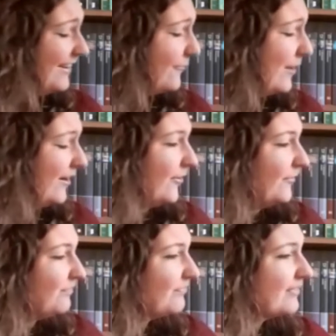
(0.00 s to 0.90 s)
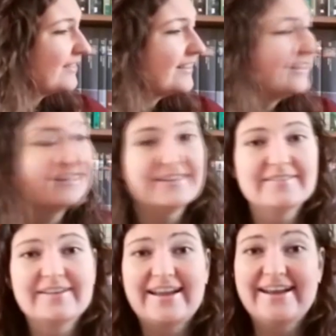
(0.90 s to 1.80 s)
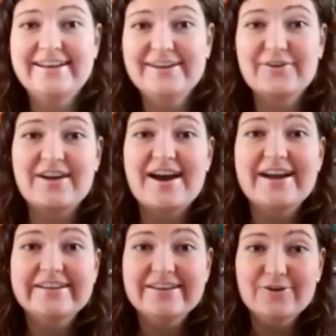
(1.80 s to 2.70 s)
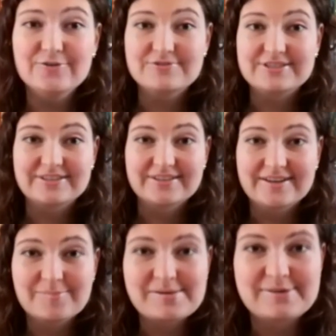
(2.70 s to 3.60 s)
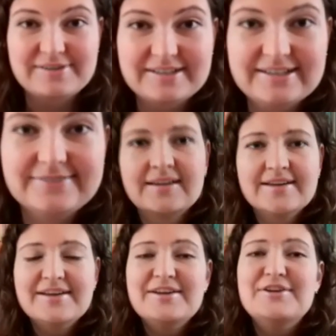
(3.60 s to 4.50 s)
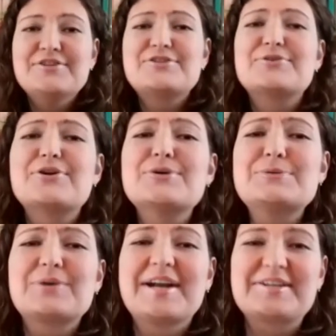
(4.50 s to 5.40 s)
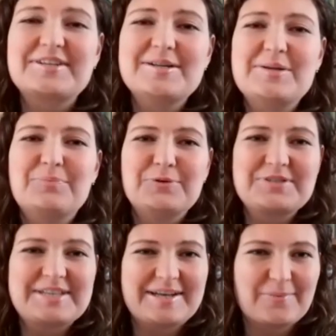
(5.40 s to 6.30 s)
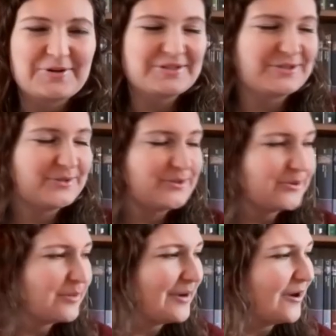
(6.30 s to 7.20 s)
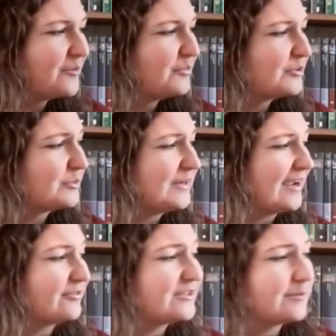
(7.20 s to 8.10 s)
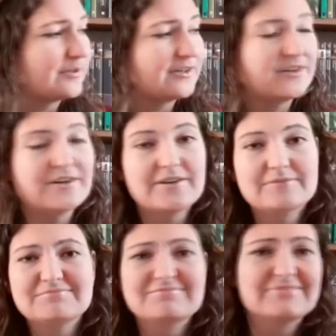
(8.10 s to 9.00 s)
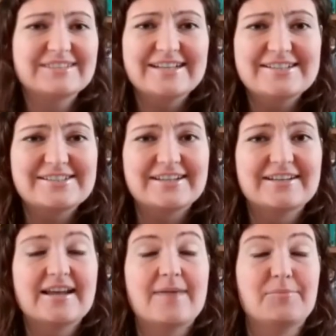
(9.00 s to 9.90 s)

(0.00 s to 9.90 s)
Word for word: well, ending on a high note, uh, apparently. So those were actually the books that I wanted to talk about, books we have similar taste in and